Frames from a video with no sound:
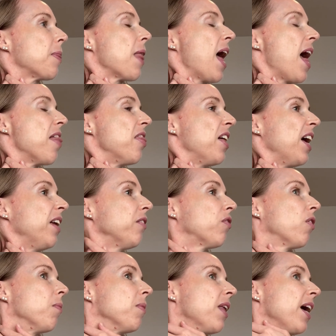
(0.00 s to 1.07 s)
and then
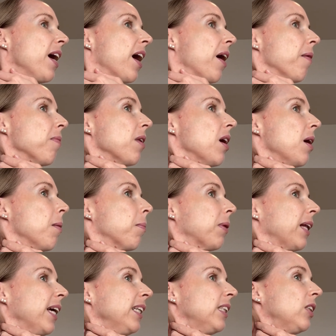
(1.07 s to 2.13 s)
from there,
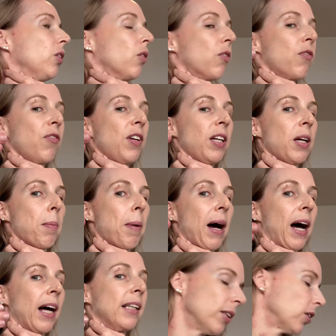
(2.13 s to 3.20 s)
place your finger
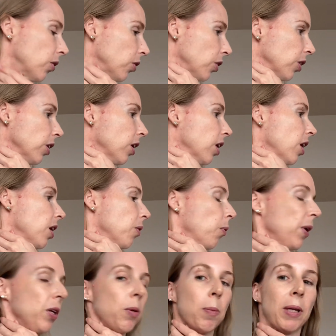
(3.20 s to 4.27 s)
pads. So
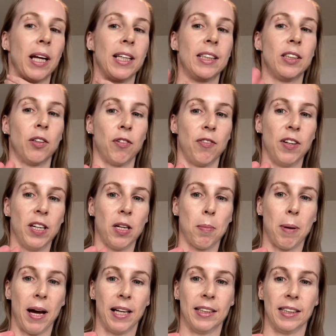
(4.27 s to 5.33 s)
when you place your finger
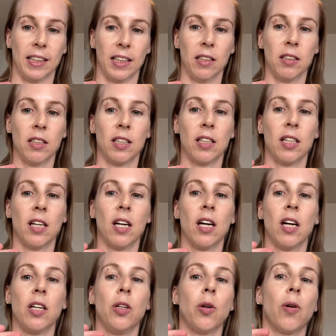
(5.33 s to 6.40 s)
pads in,
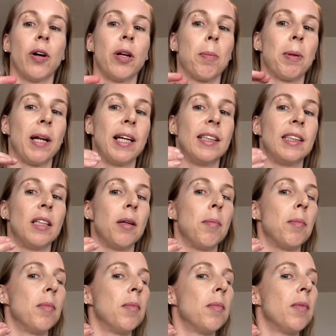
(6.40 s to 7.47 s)
you're going to place
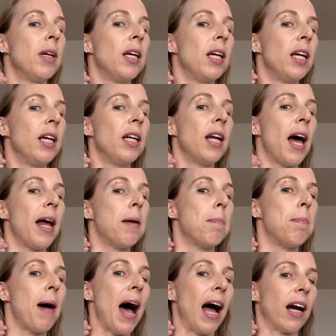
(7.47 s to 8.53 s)
them in and
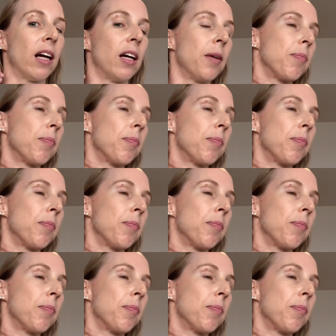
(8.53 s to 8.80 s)
back.